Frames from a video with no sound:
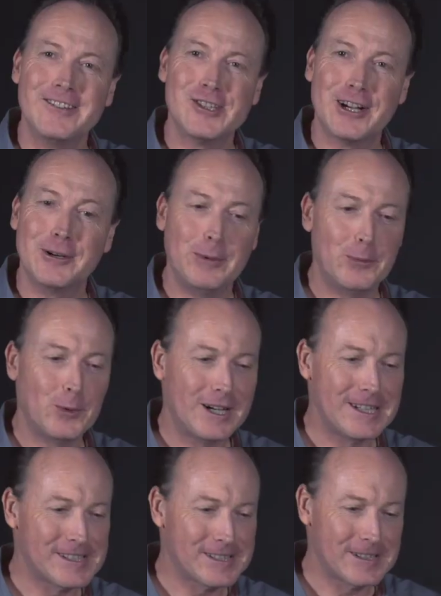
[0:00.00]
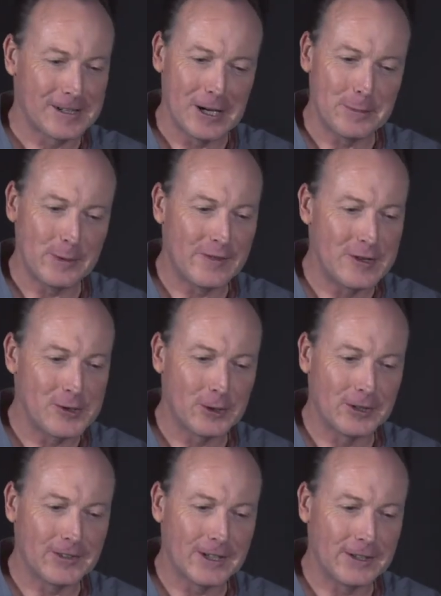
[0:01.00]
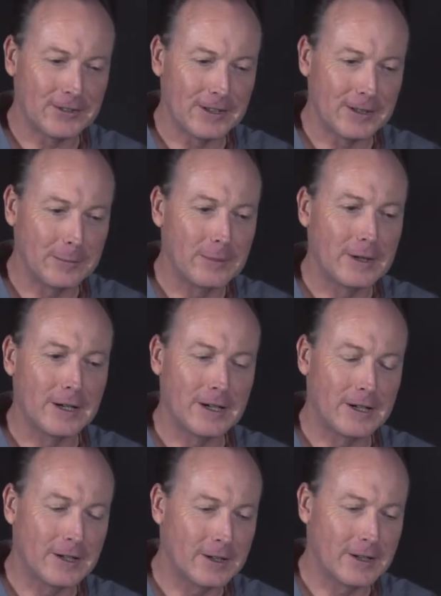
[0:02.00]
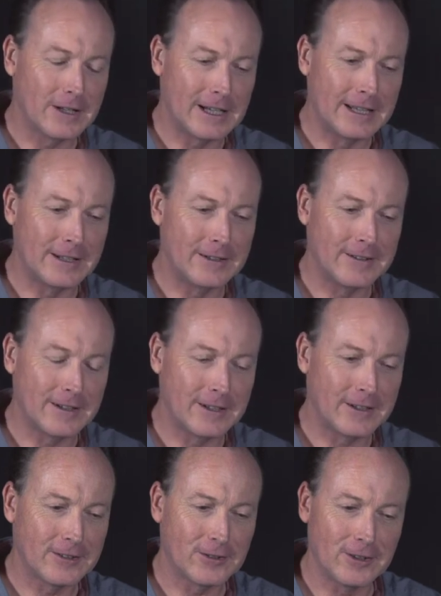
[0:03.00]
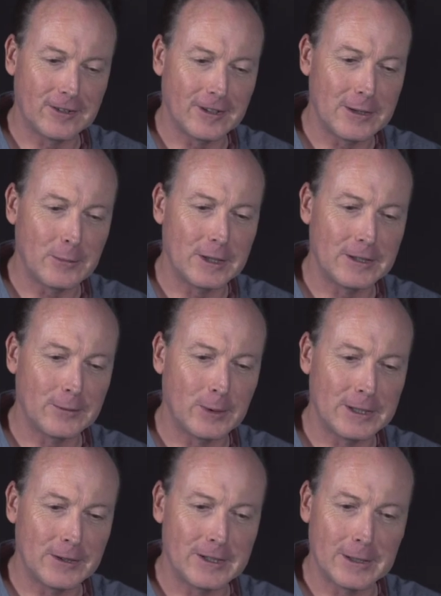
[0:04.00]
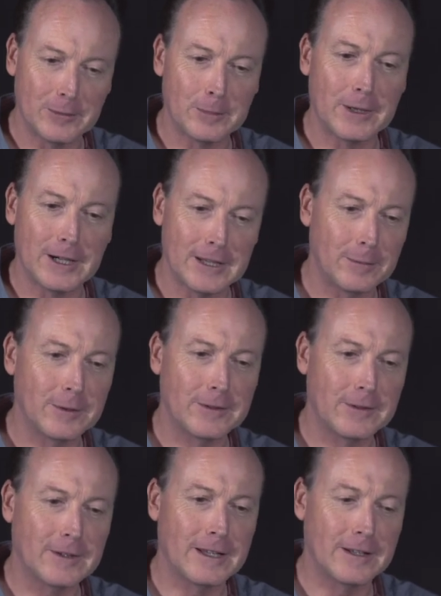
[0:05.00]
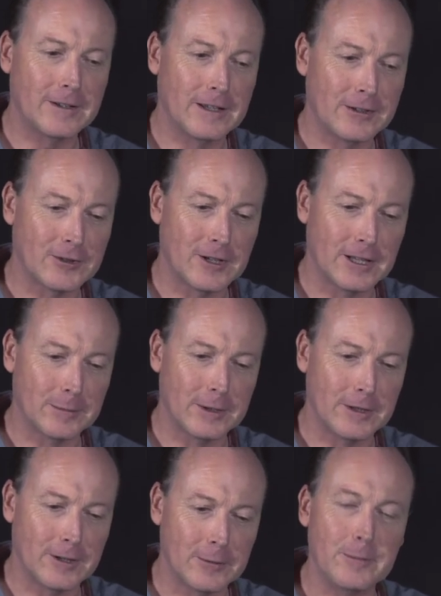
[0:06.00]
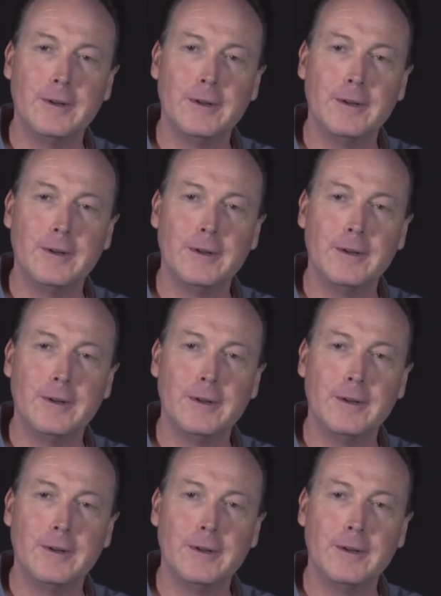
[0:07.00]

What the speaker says: Jaraman wines. I hope you've enjoyed tasting them, and certainly when you come to buy them and try them at home,